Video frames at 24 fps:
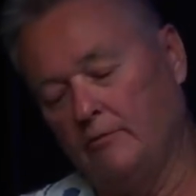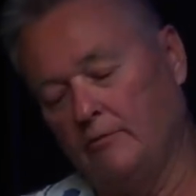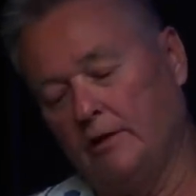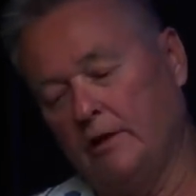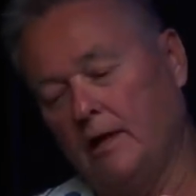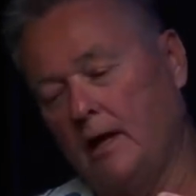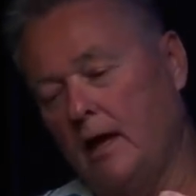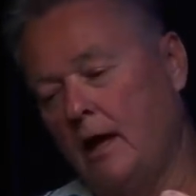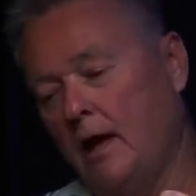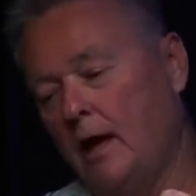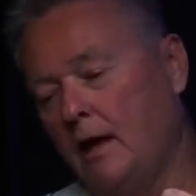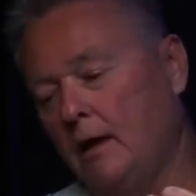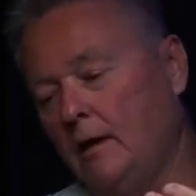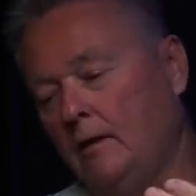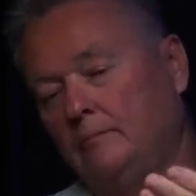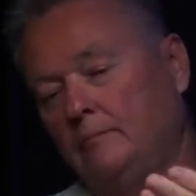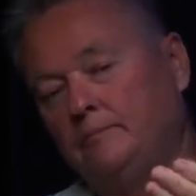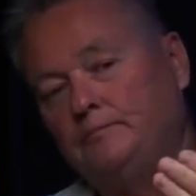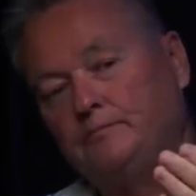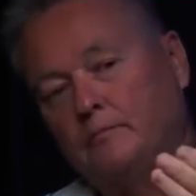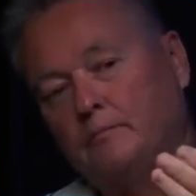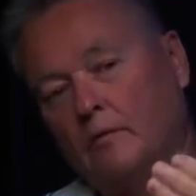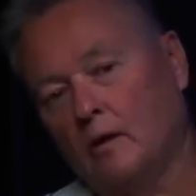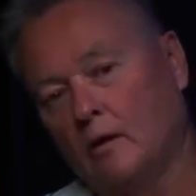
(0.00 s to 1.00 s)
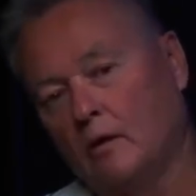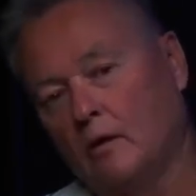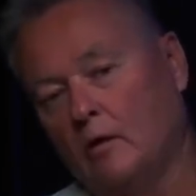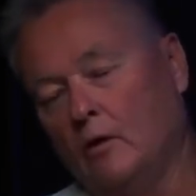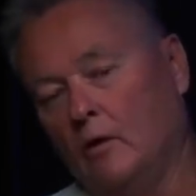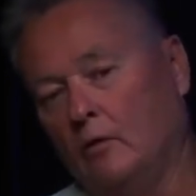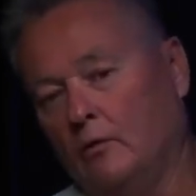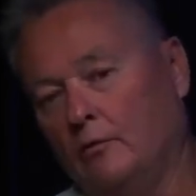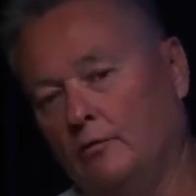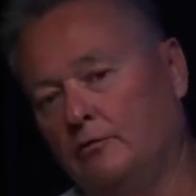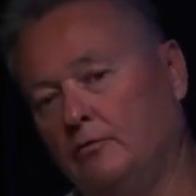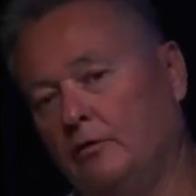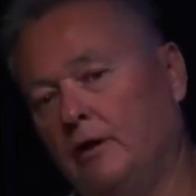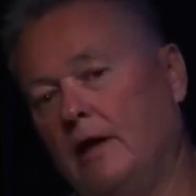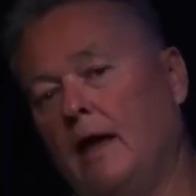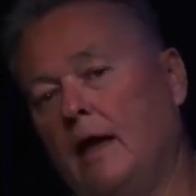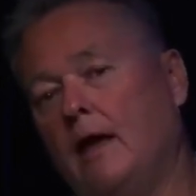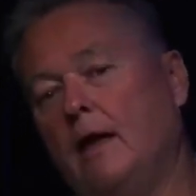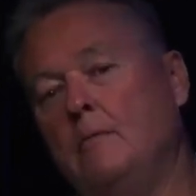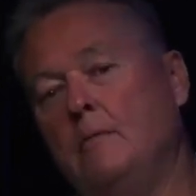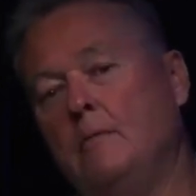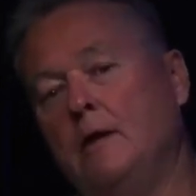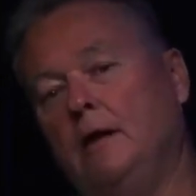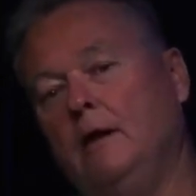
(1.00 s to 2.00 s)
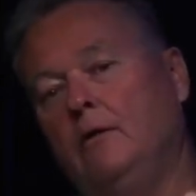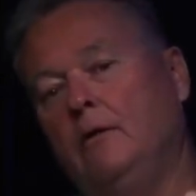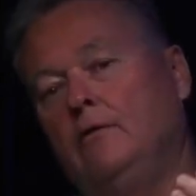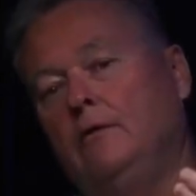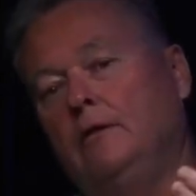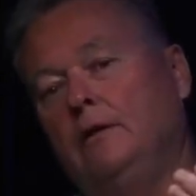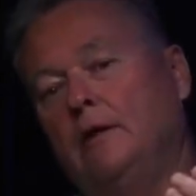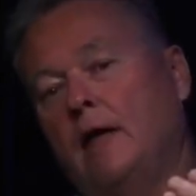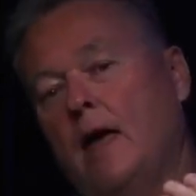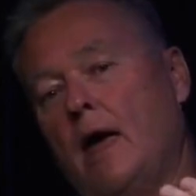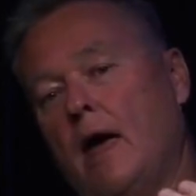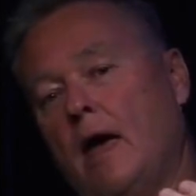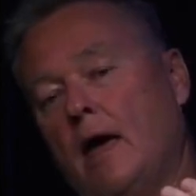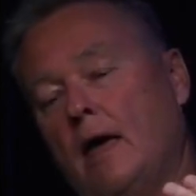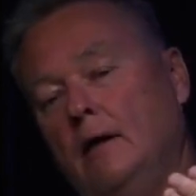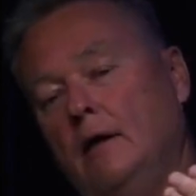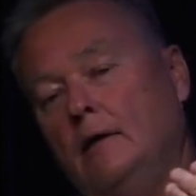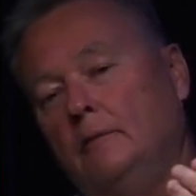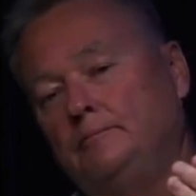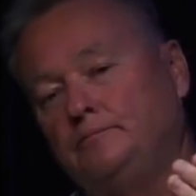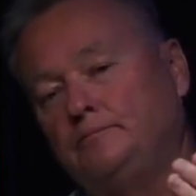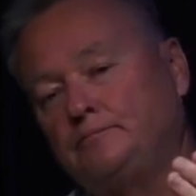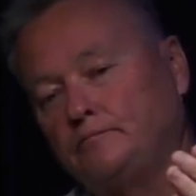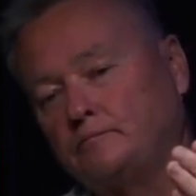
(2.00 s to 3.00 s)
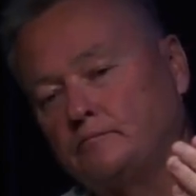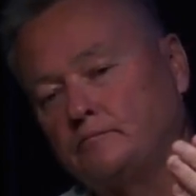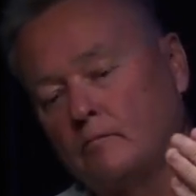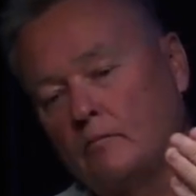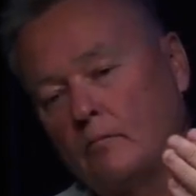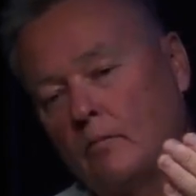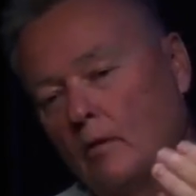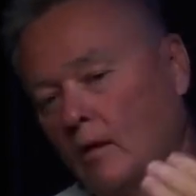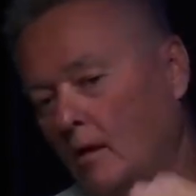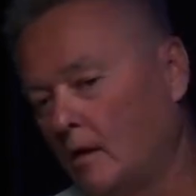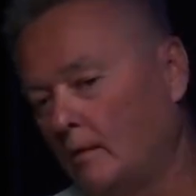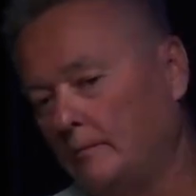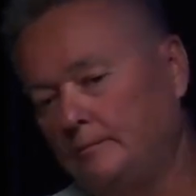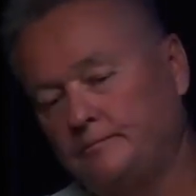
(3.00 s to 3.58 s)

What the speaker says: Go to the gym every day, go to 3 AA meetings a day,